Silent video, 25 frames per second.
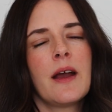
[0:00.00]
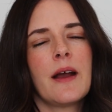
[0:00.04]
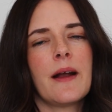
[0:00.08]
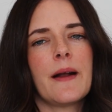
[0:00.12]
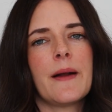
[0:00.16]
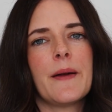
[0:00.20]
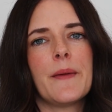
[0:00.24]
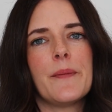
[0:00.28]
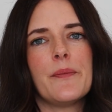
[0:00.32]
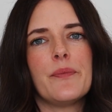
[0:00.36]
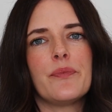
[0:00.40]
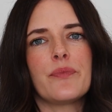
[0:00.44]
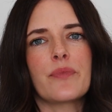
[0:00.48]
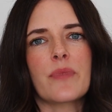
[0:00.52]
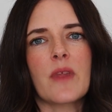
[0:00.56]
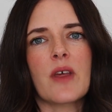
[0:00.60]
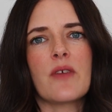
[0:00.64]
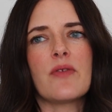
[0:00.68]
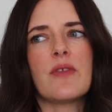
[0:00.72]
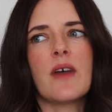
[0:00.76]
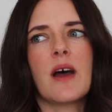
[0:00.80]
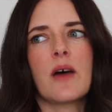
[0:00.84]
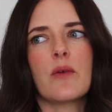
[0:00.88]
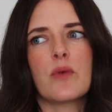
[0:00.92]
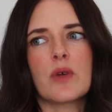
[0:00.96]

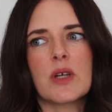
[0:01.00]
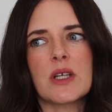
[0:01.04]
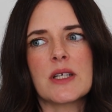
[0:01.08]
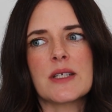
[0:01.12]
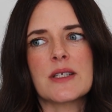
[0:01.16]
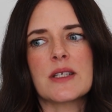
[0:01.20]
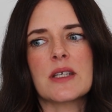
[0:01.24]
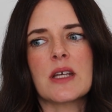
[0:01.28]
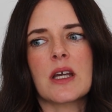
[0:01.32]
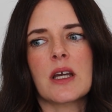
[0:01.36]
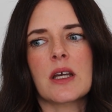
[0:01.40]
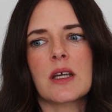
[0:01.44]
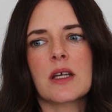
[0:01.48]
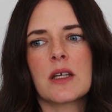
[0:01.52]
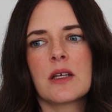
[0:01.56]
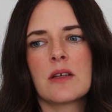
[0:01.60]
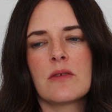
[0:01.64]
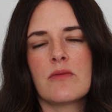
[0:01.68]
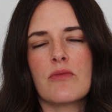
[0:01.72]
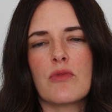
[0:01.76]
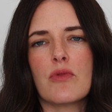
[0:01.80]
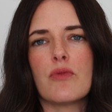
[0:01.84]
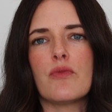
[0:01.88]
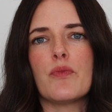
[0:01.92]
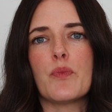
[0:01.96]
That one is like
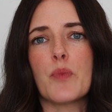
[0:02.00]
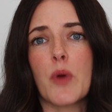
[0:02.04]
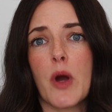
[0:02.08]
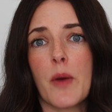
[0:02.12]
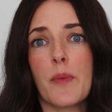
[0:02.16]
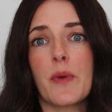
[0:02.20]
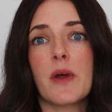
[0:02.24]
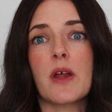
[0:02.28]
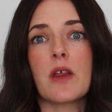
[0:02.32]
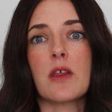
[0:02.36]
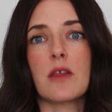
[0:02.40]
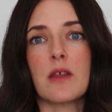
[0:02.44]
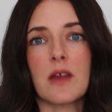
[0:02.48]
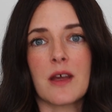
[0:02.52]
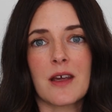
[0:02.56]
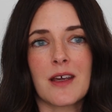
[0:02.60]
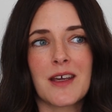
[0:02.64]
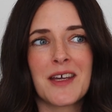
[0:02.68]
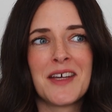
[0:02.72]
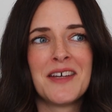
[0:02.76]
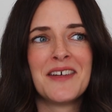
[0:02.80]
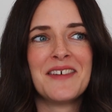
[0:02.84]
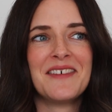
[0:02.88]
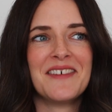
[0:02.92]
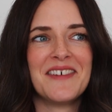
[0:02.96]
proper thick.
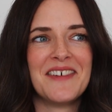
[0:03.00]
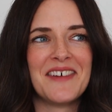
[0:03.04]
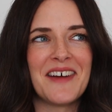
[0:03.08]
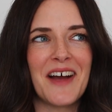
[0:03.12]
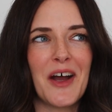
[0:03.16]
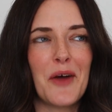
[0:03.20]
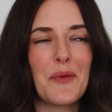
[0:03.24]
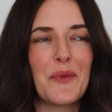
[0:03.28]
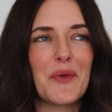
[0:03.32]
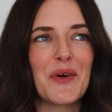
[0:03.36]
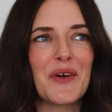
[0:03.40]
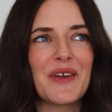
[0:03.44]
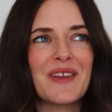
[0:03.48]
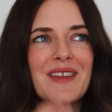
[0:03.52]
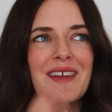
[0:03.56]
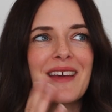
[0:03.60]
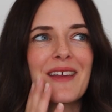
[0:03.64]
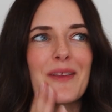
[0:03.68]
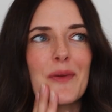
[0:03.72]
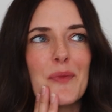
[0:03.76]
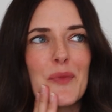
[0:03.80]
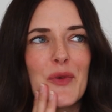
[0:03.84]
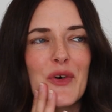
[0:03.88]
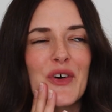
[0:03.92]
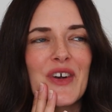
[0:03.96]
I wore it the
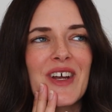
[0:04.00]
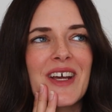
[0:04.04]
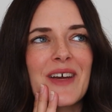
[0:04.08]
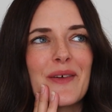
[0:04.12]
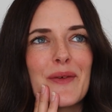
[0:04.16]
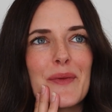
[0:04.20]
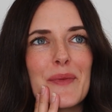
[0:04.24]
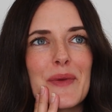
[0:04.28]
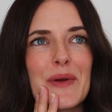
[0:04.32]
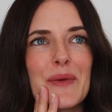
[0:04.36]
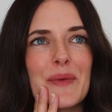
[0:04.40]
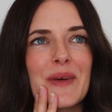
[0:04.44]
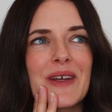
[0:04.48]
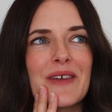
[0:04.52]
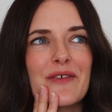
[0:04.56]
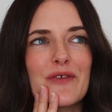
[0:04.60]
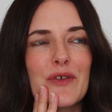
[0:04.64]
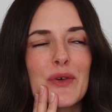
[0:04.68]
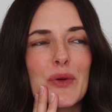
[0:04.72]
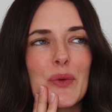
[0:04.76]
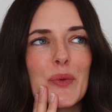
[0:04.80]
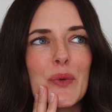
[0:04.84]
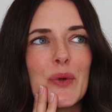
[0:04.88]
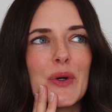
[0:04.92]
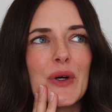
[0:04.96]
other morning when we went
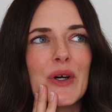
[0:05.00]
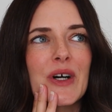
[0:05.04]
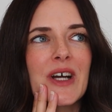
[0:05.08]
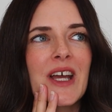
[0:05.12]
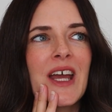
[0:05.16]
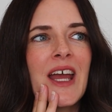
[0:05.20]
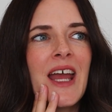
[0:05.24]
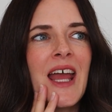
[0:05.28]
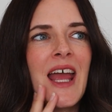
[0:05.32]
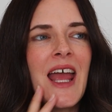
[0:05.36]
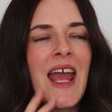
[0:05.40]
for a walk,